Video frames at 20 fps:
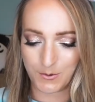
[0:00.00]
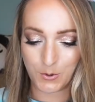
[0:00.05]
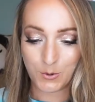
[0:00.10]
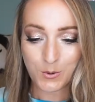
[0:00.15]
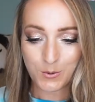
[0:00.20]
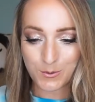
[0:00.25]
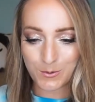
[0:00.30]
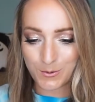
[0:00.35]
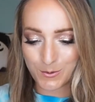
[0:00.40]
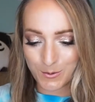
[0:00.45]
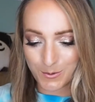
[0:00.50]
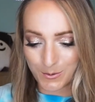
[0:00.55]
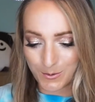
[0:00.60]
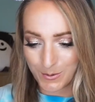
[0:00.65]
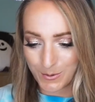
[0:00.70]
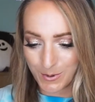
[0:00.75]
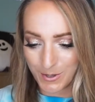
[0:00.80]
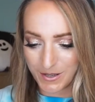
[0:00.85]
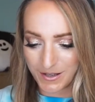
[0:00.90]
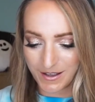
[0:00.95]

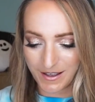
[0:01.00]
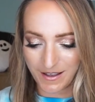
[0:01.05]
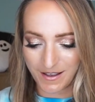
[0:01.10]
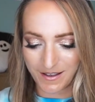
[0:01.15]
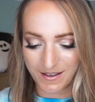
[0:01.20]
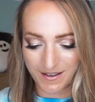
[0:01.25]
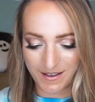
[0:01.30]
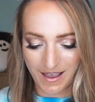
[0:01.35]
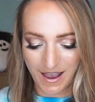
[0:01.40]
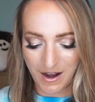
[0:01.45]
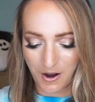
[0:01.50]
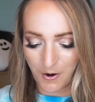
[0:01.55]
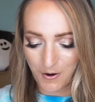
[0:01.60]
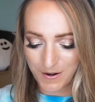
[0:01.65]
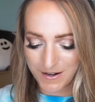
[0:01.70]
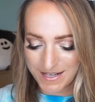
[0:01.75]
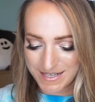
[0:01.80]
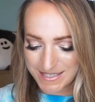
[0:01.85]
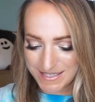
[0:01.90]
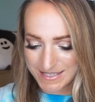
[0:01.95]
Ooh. I
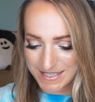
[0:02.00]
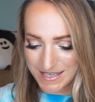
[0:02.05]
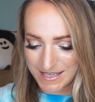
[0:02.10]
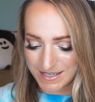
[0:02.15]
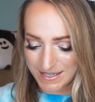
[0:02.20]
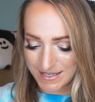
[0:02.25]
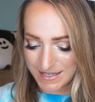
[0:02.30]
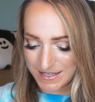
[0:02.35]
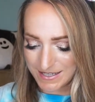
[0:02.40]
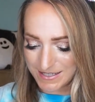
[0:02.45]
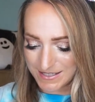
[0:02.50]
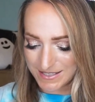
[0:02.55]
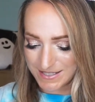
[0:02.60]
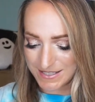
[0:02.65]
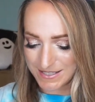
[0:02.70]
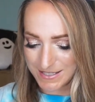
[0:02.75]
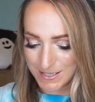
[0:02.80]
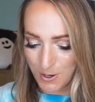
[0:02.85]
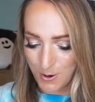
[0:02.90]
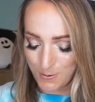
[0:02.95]
already see it. It is
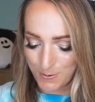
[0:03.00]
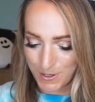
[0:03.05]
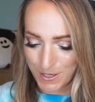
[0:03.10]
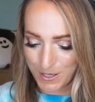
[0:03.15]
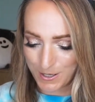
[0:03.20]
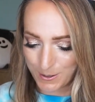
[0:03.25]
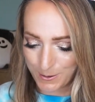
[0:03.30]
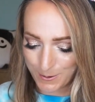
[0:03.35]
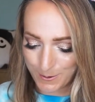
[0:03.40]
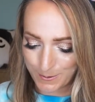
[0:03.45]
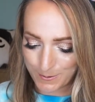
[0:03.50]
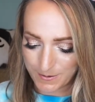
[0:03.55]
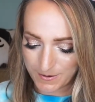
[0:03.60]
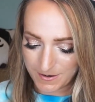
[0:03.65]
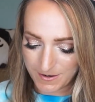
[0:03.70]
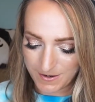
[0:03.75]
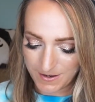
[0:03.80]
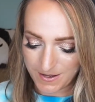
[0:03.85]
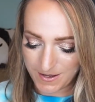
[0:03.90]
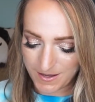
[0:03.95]
so cute.
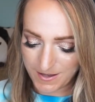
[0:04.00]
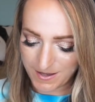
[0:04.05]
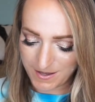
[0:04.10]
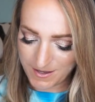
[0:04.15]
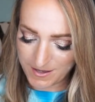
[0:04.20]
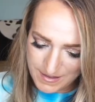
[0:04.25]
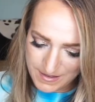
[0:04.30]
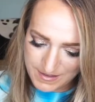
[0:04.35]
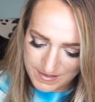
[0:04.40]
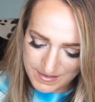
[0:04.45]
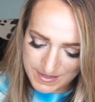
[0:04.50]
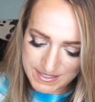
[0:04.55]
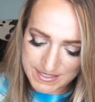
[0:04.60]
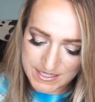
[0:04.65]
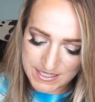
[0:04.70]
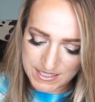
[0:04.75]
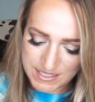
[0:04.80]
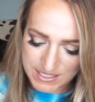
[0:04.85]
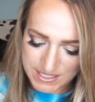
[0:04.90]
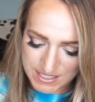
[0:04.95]

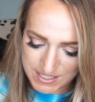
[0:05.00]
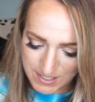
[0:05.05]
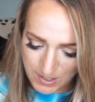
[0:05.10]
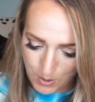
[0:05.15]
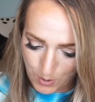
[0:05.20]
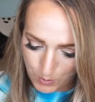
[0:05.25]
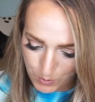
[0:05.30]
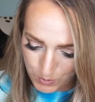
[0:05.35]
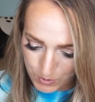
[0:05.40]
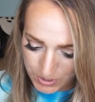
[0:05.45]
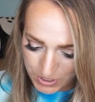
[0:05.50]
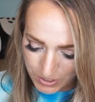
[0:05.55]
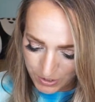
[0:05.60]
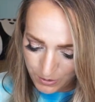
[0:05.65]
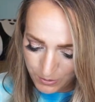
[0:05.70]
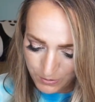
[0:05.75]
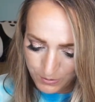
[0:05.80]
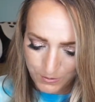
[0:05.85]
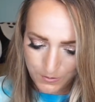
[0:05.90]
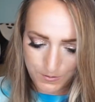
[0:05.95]
This is so
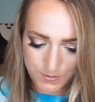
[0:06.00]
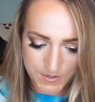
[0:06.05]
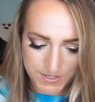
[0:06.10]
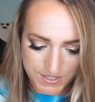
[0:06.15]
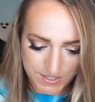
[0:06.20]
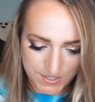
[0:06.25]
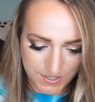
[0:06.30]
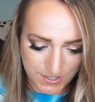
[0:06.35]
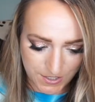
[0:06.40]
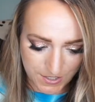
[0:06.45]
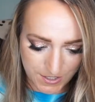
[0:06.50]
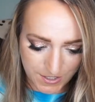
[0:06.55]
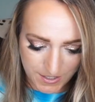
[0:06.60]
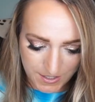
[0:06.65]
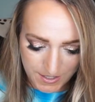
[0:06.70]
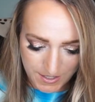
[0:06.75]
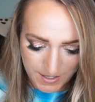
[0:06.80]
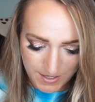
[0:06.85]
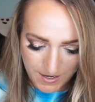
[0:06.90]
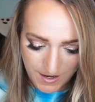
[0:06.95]
cute.
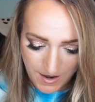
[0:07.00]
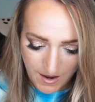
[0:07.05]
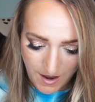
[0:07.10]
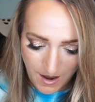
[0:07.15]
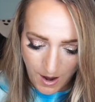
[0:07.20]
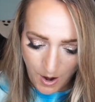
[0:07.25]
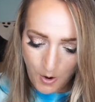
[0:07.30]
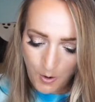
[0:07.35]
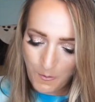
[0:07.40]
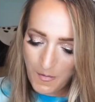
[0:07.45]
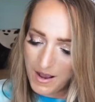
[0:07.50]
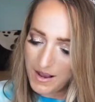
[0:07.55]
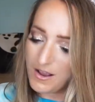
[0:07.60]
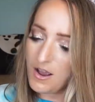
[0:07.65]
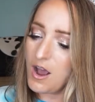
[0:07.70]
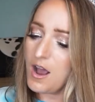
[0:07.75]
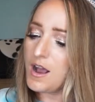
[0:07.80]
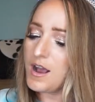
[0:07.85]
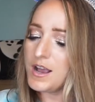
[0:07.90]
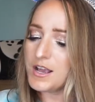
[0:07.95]
Oh my
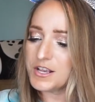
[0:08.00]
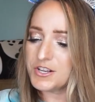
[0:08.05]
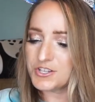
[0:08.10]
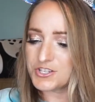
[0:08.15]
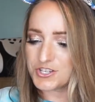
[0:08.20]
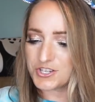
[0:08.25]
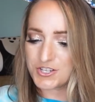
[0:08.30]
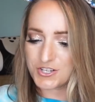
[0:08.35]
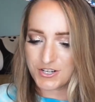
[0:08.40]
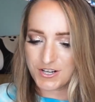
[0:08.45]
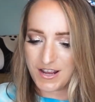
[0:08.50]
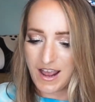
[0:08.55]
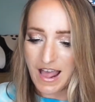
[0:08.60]
gosh.